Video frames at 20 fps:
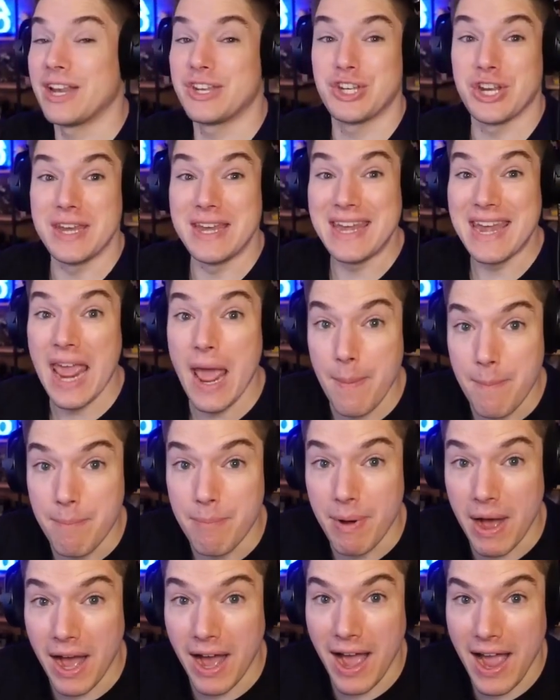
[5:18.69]

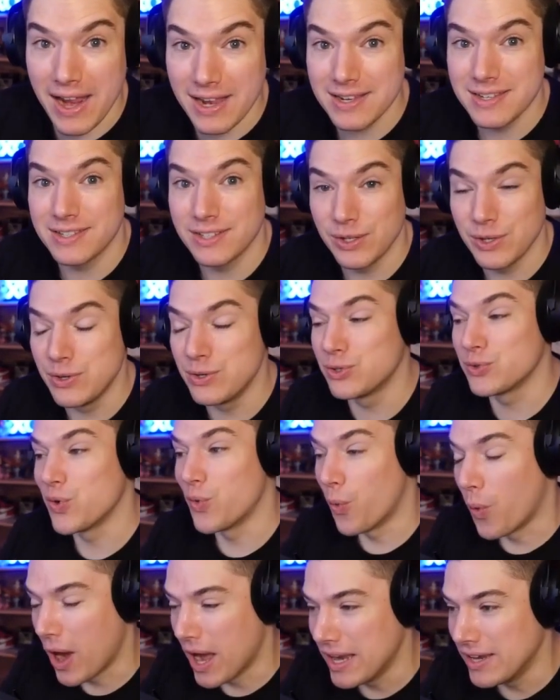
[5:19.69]
Janemba. I can still use
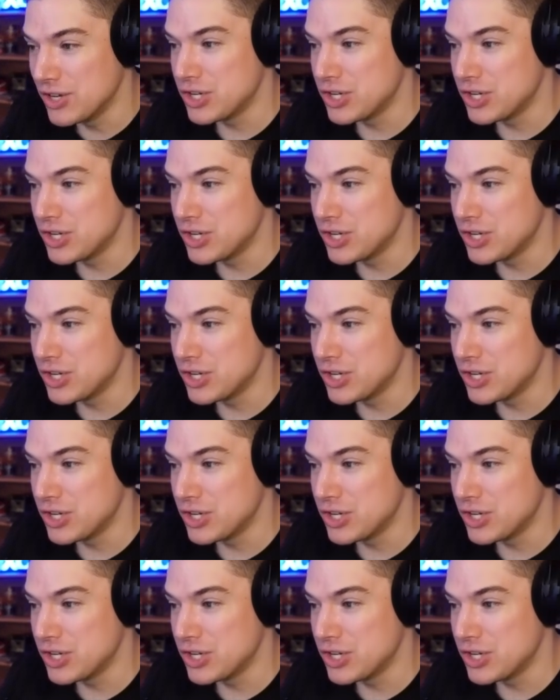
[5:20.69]
one